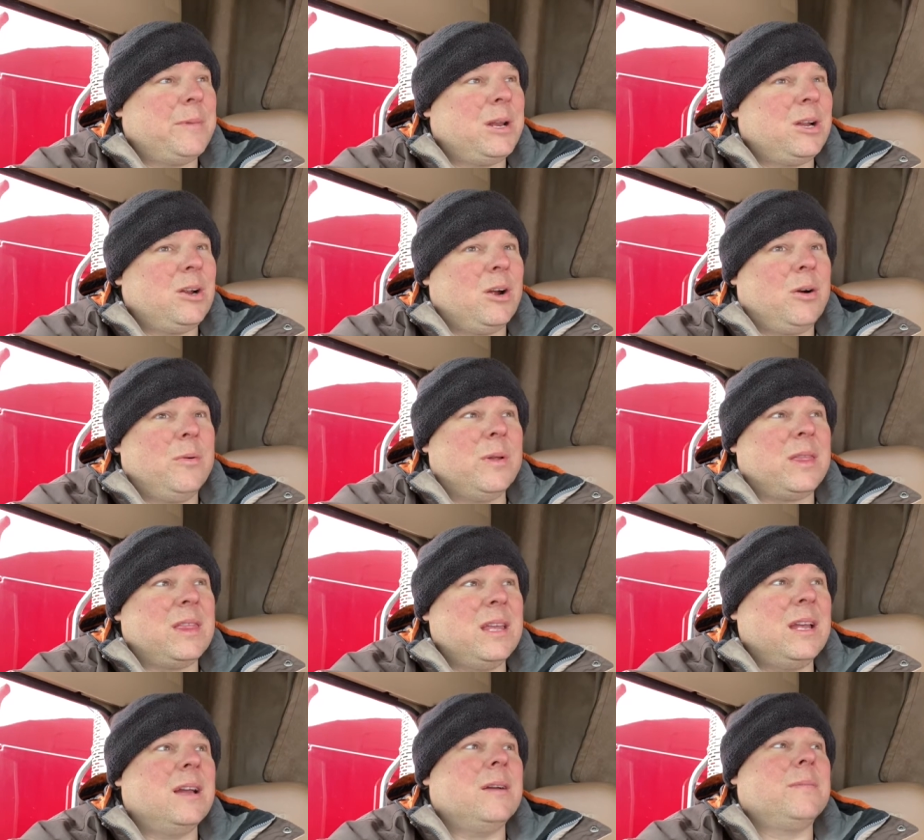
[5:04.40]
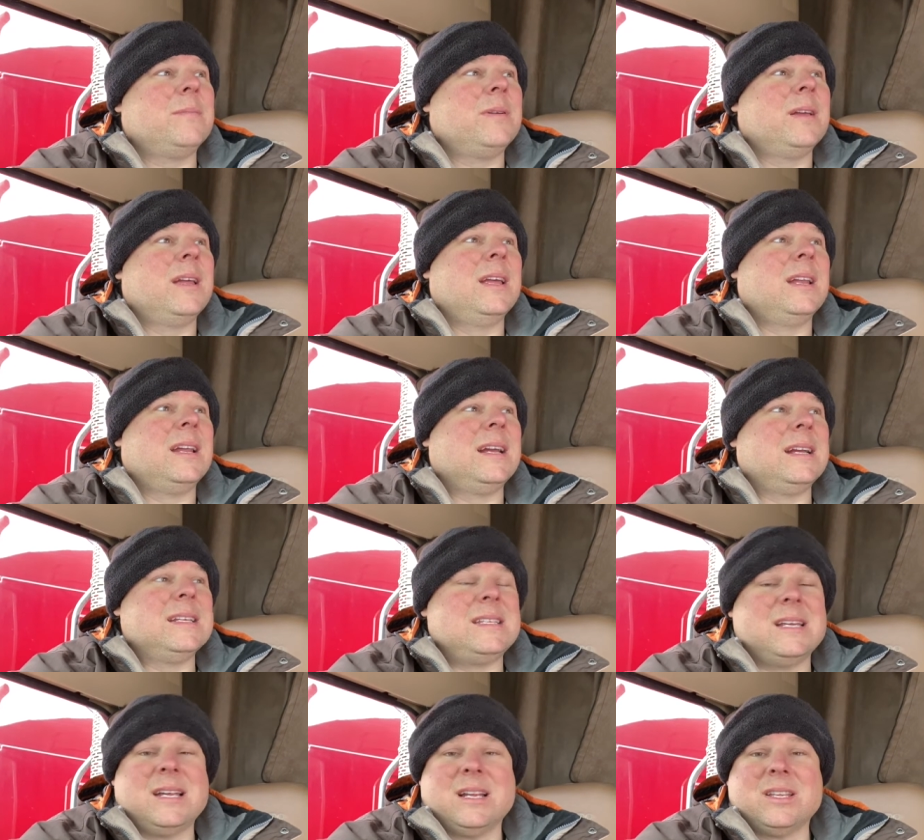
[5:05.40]
to go with them. And like I
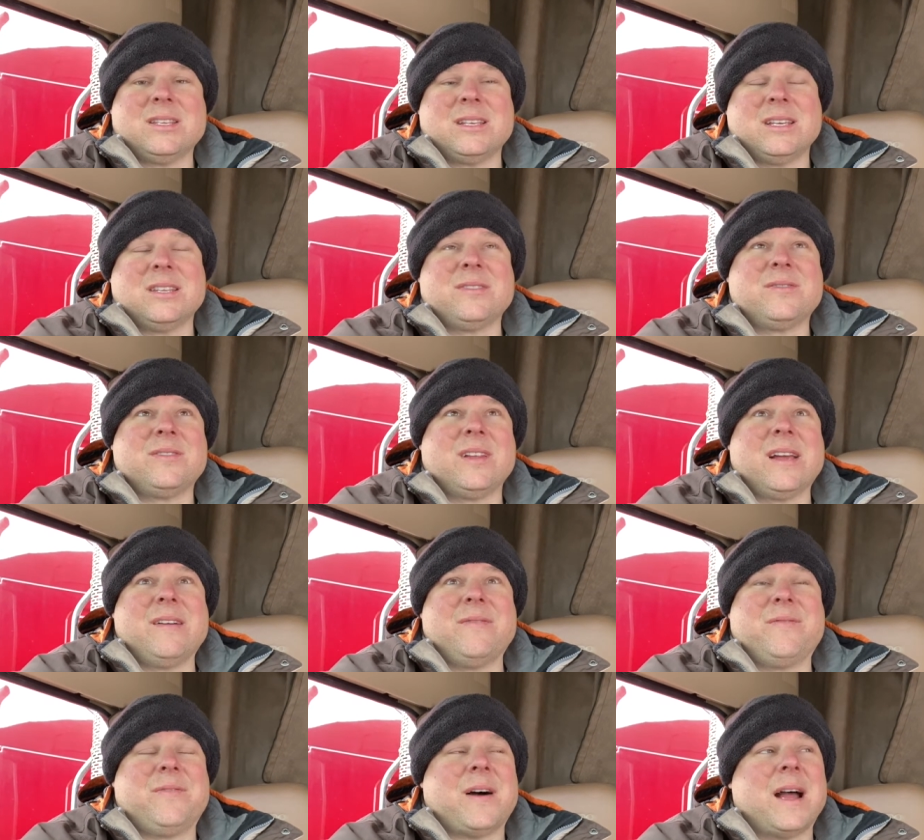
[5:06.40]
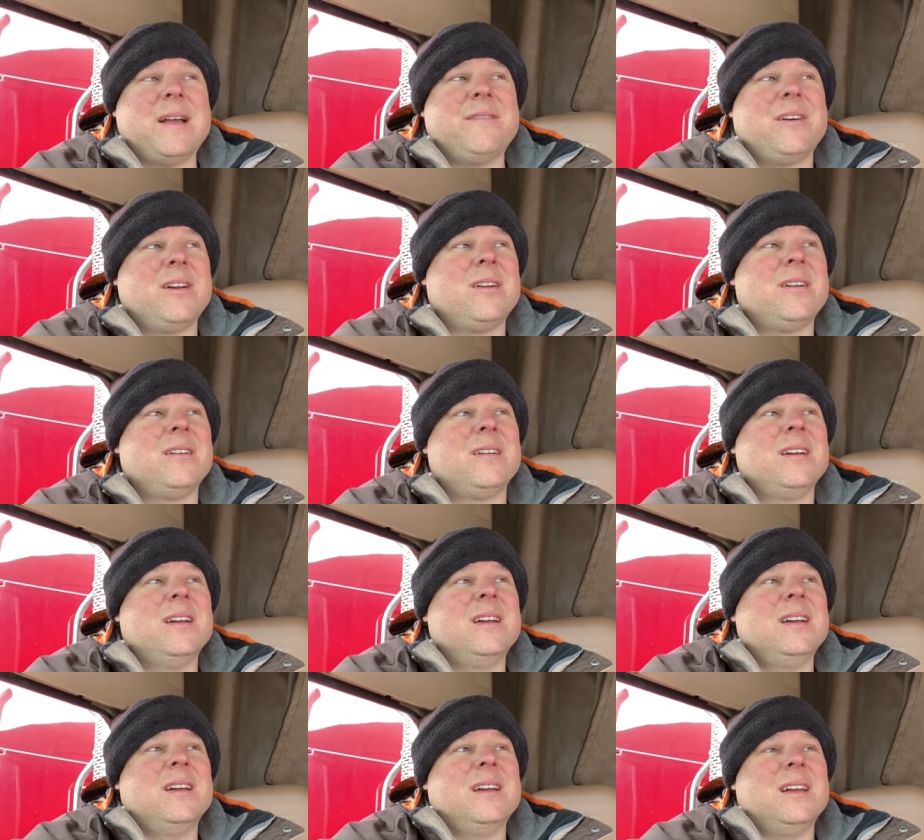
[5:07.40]
said, it's like $540,
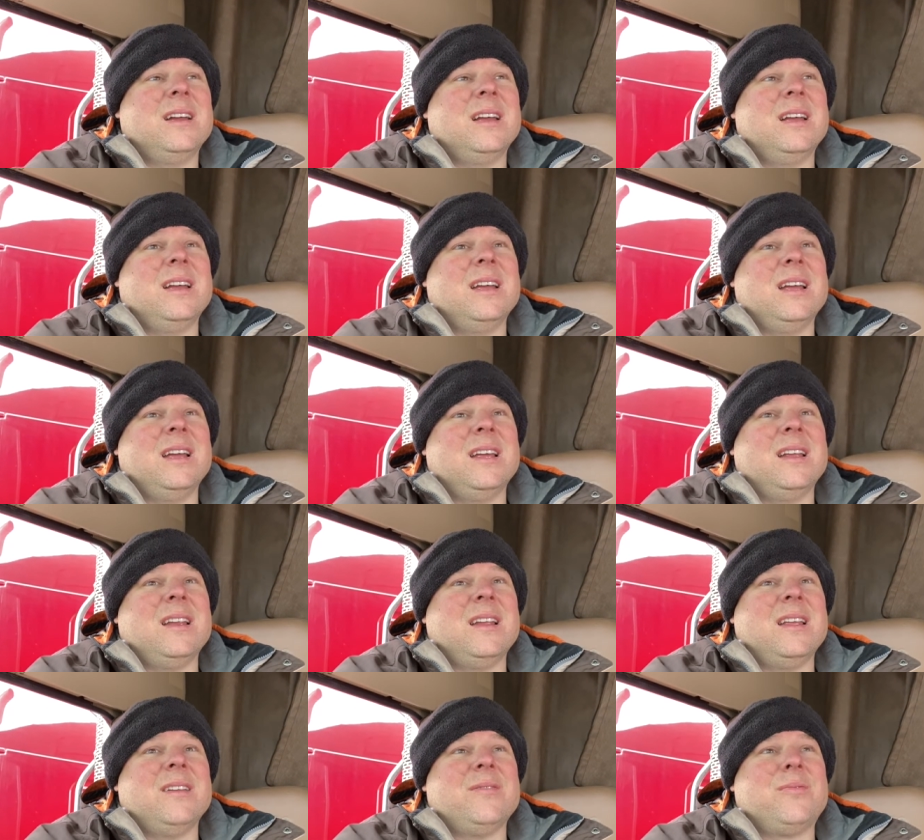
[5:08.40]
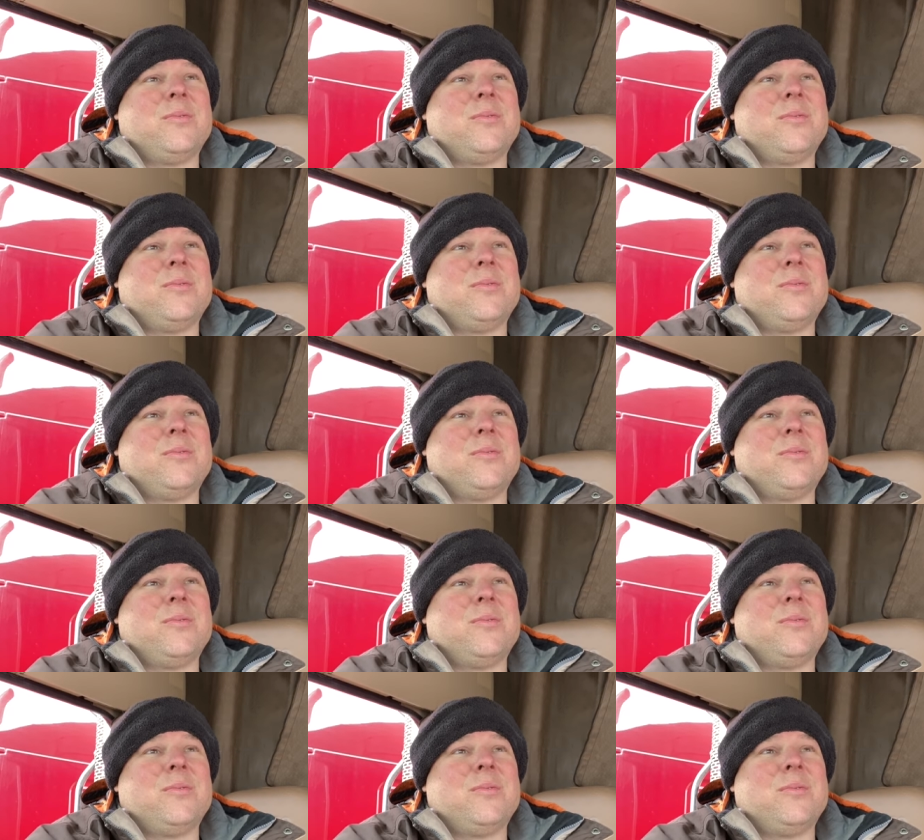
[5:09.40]
and